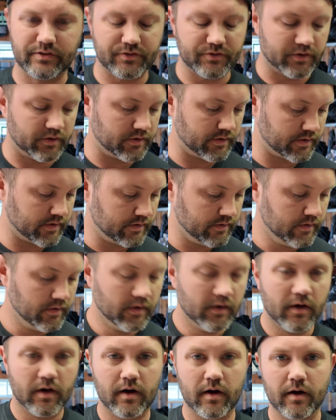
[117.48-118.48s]
installing it,
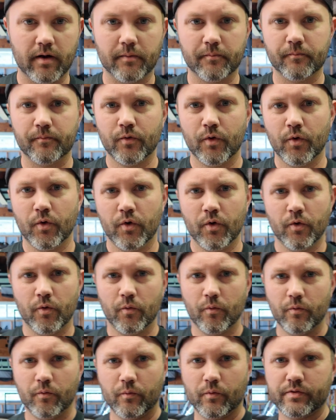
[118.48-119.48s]

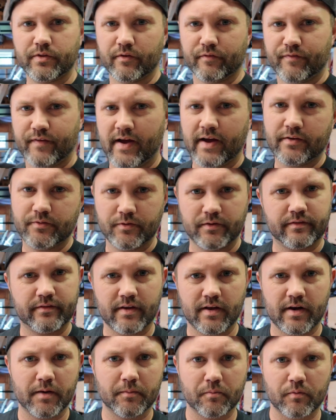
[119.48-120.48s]
what the factory
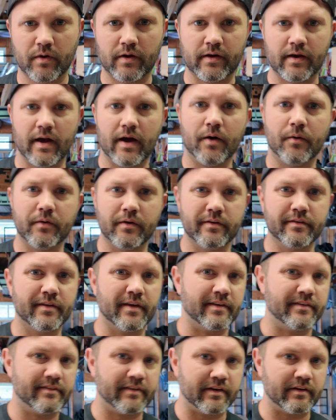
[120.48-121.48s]
setup right now is
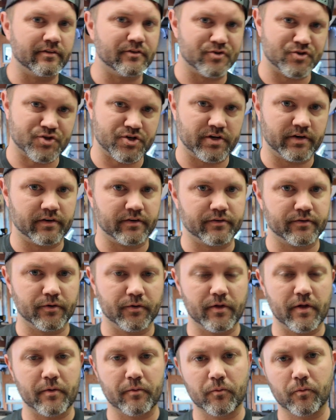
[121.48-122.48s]
a single shear.
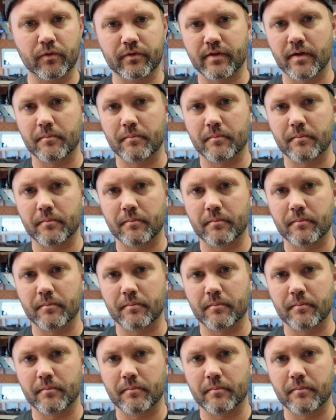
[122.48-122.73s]
So what